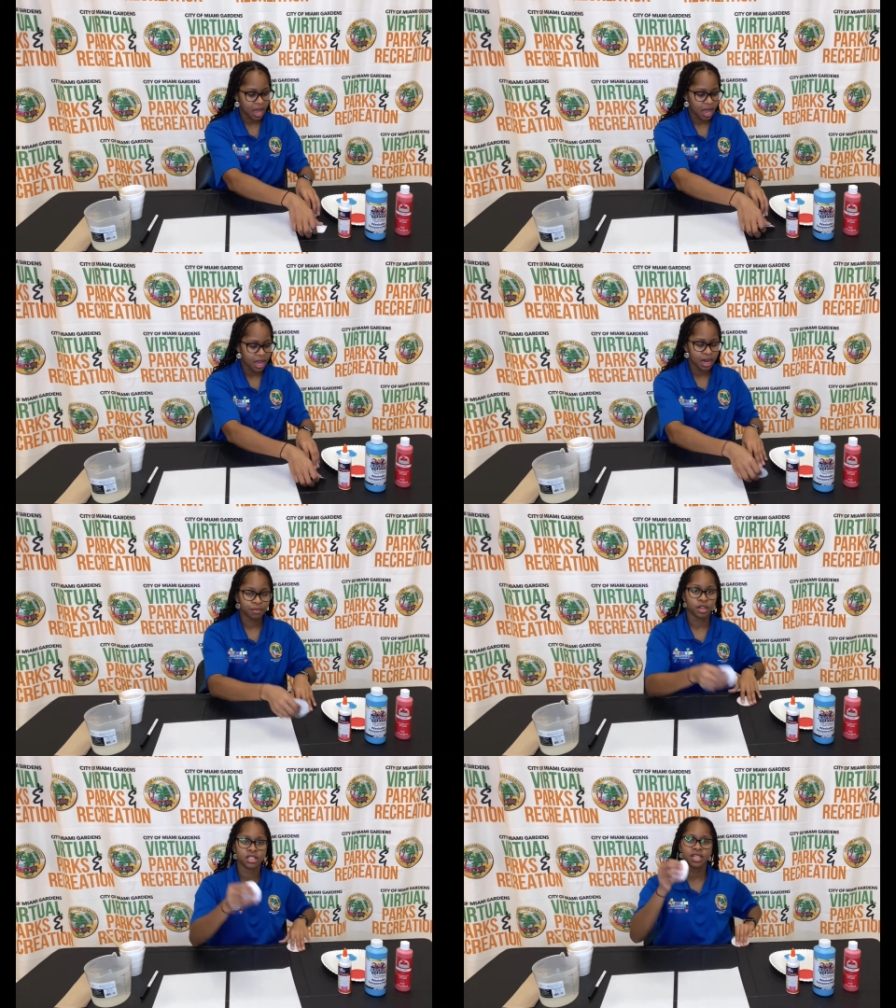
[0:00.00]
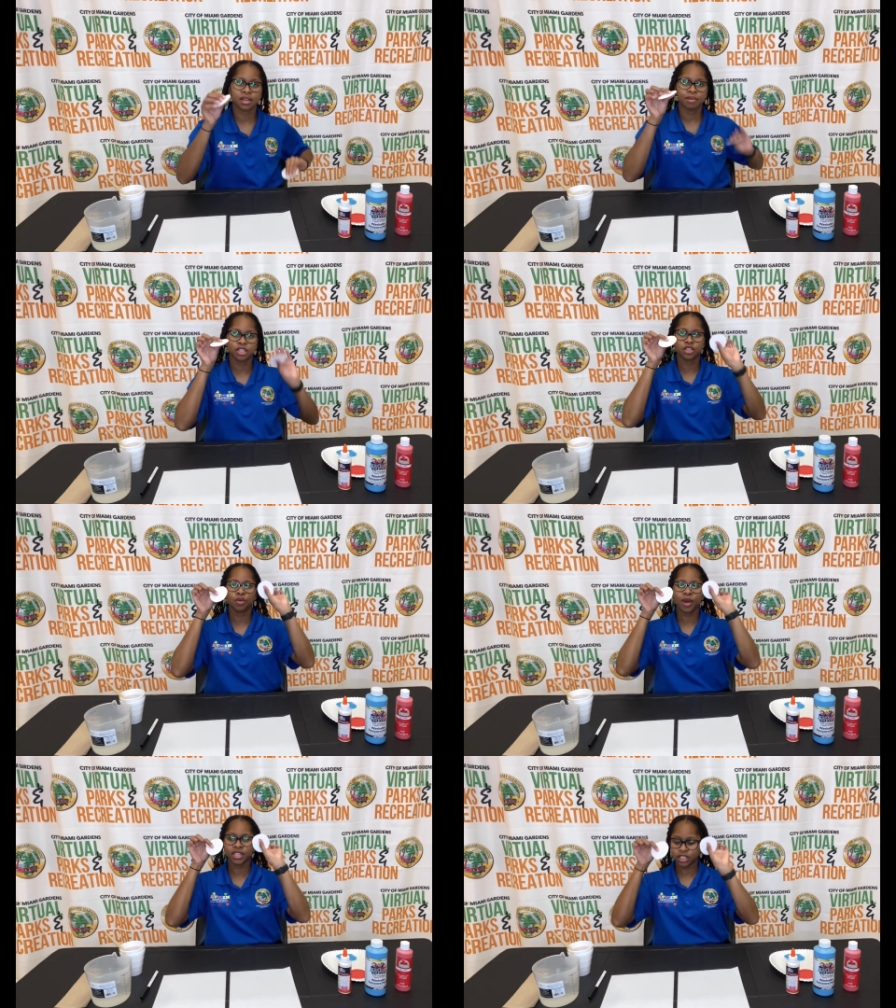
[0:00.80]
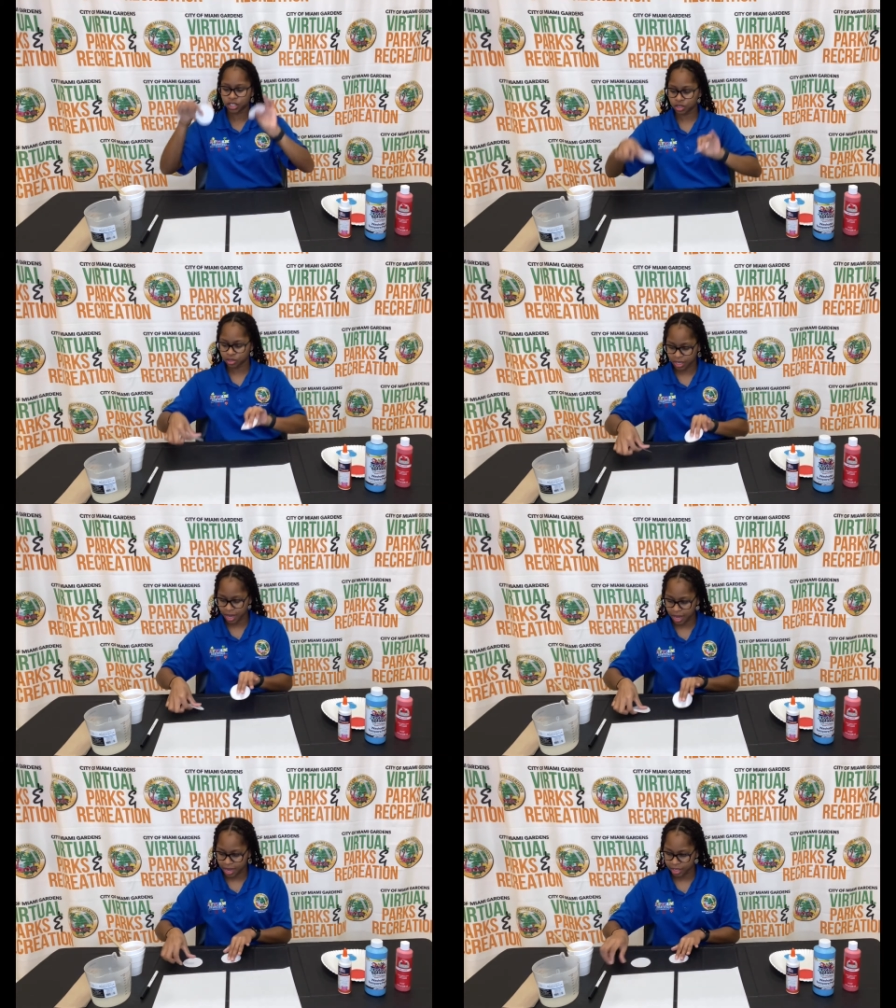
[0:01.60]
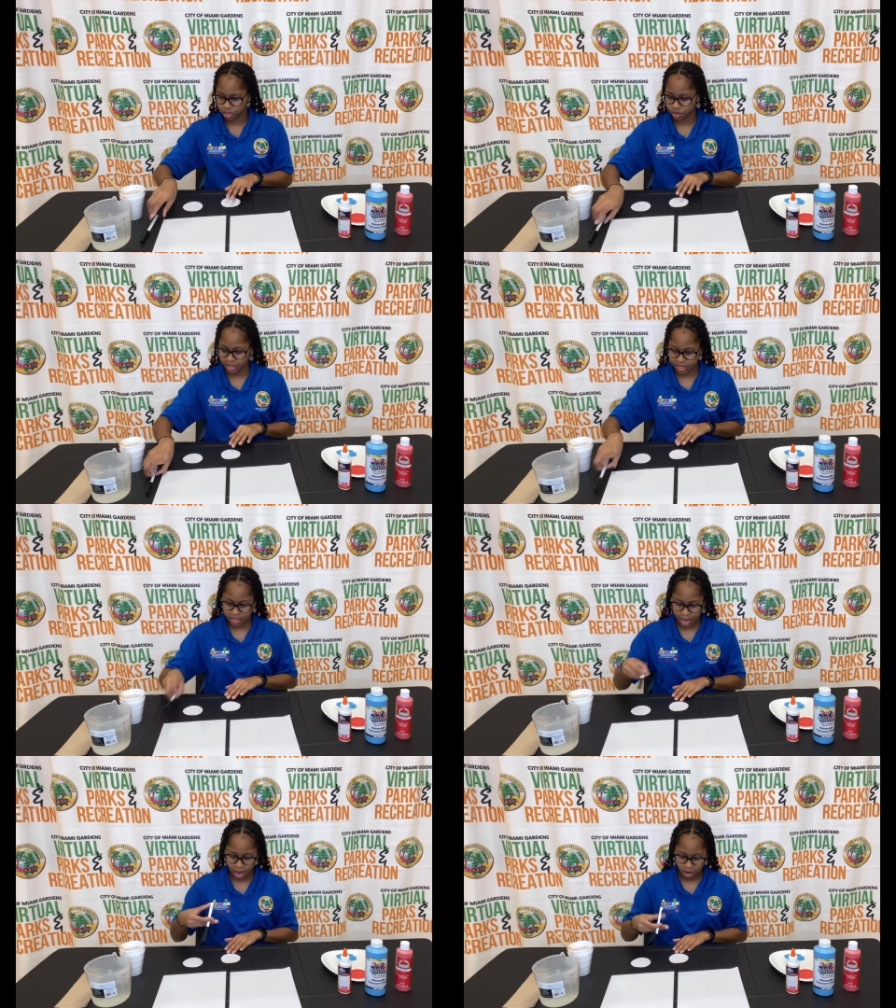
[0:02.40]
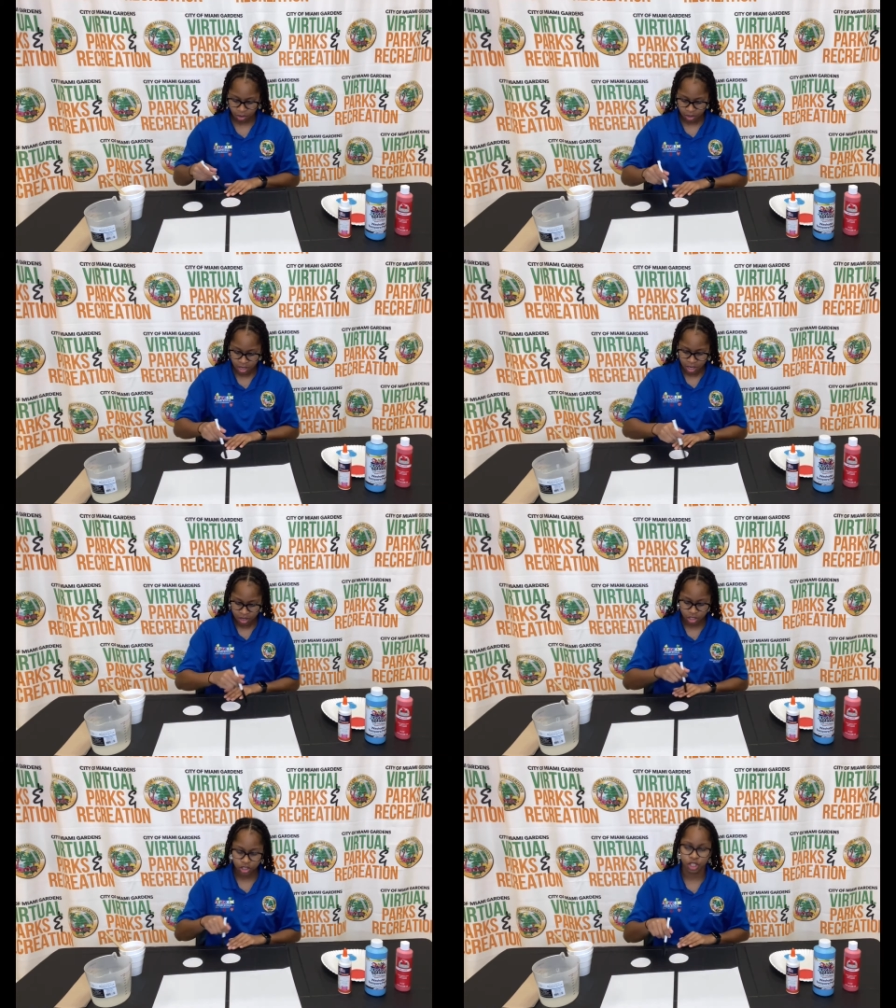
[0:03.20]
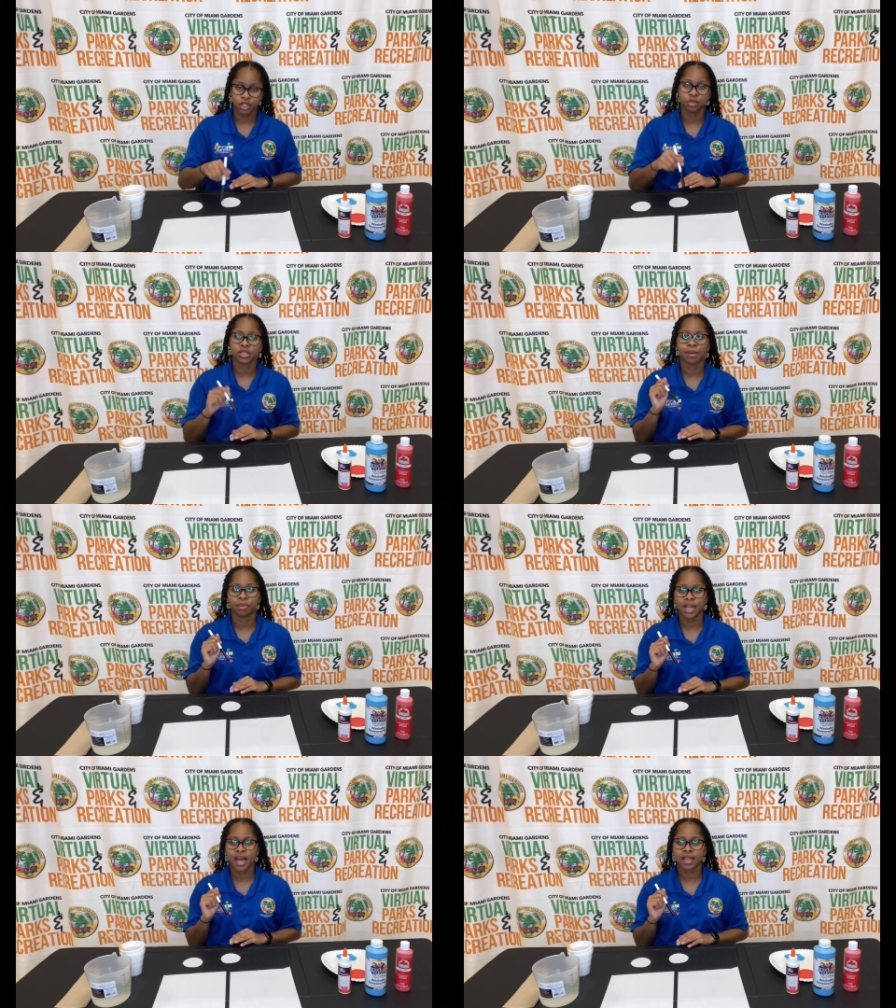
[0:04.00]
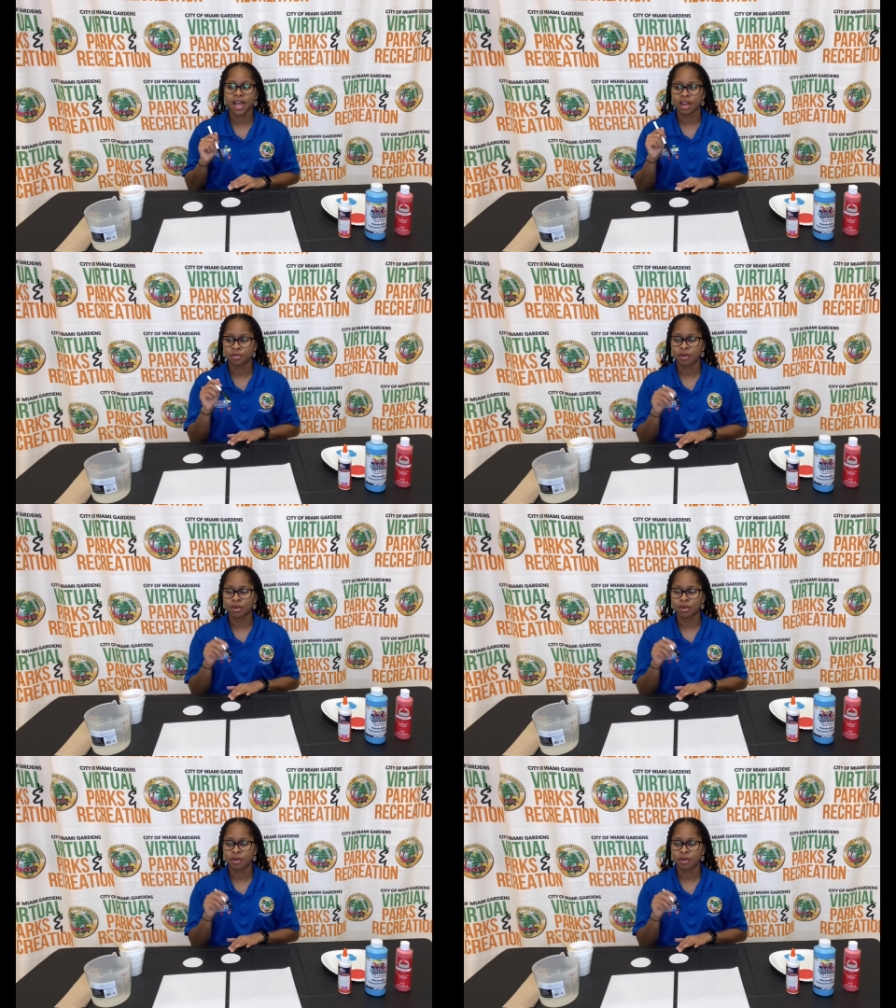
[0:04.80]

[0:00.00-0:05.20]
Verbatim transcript: and I'm gonna take my two white circles and trace out the circles in black and